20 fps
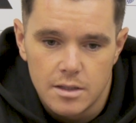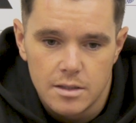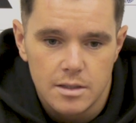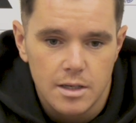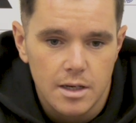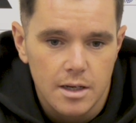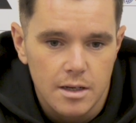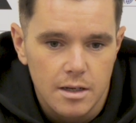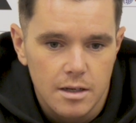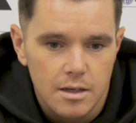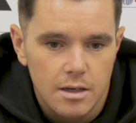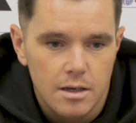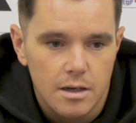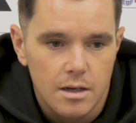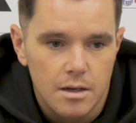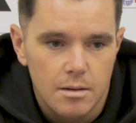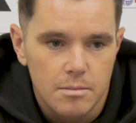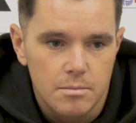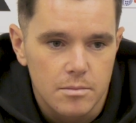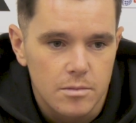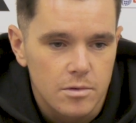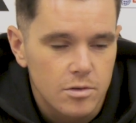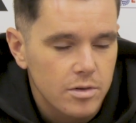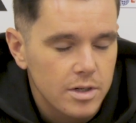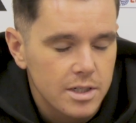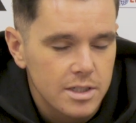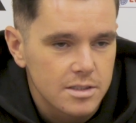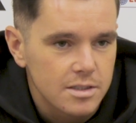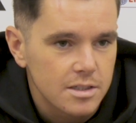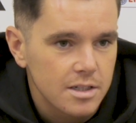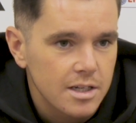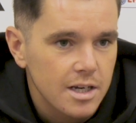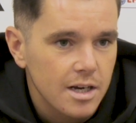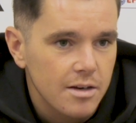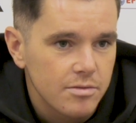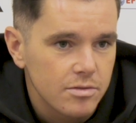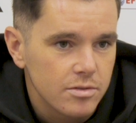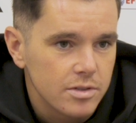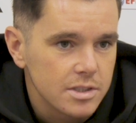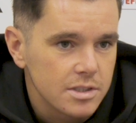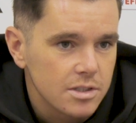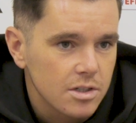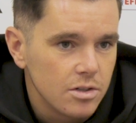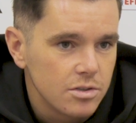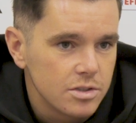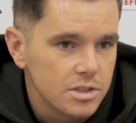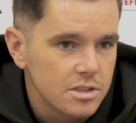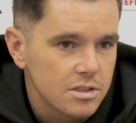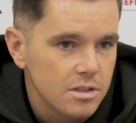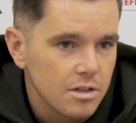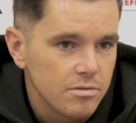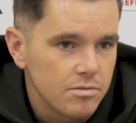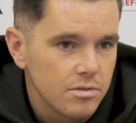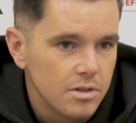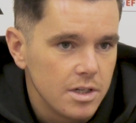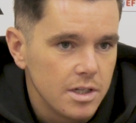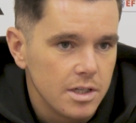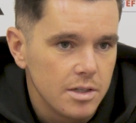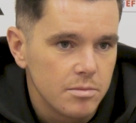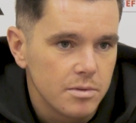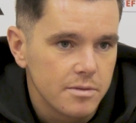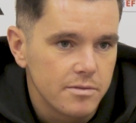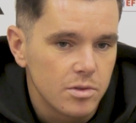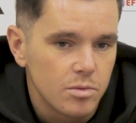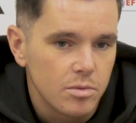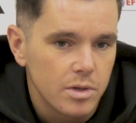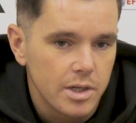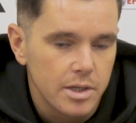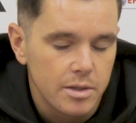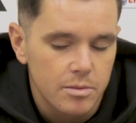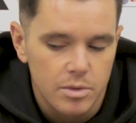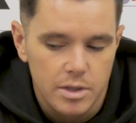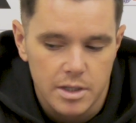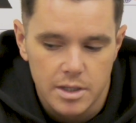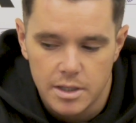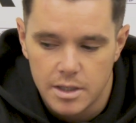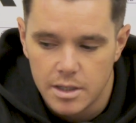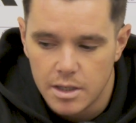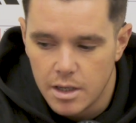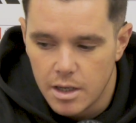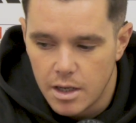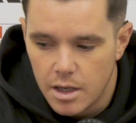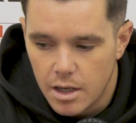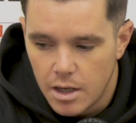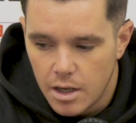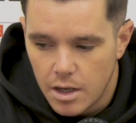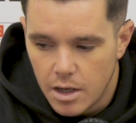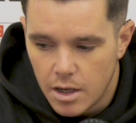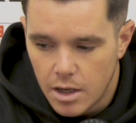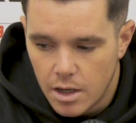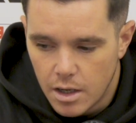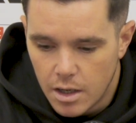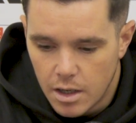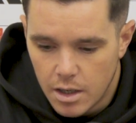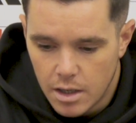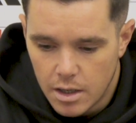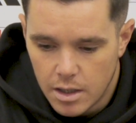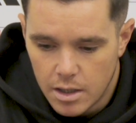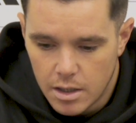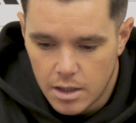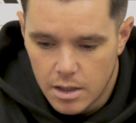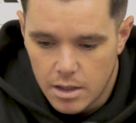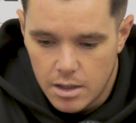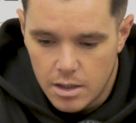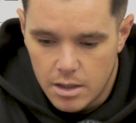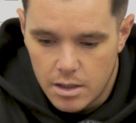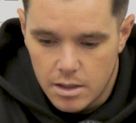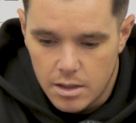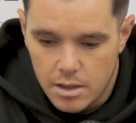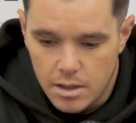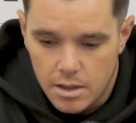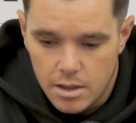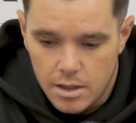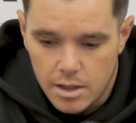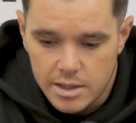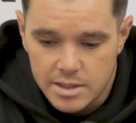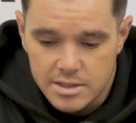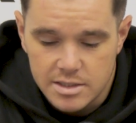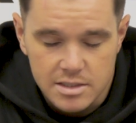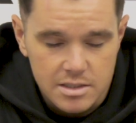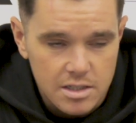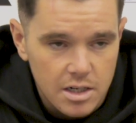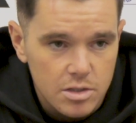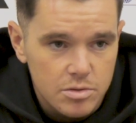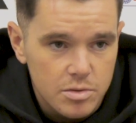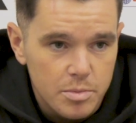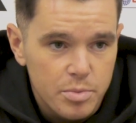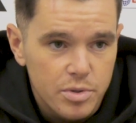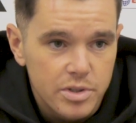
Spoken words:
Yeah, credit to the gaffer and his coaching staff, really, with the way we're... I guess it starts with